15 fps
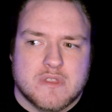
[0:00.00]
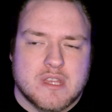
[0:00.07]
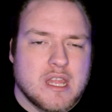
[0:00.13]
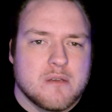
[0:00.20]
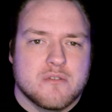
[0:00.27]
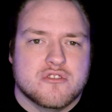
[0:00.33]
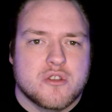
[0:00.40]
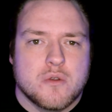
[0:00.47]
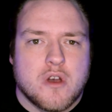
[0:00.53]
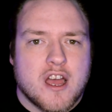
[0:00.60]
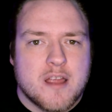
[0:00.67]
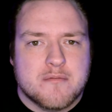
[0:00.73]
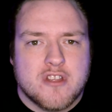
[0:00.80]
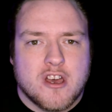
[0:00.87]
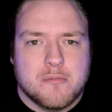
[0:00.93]
It was too
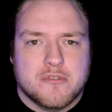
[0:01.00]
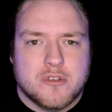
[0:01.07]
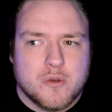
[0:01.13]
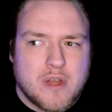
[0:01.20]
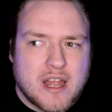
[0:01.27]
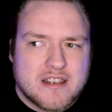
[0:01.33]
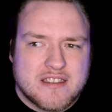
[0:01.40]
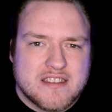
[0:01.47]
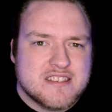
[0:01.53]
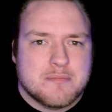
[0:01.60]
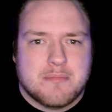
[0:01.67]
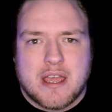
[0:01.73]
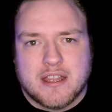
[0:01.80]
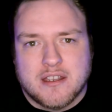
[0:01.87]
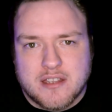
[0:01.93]
hyped up, too
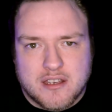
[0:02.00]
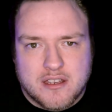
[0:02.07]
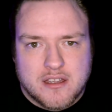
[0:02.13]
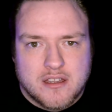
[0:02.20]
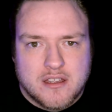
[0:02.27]
anticipated.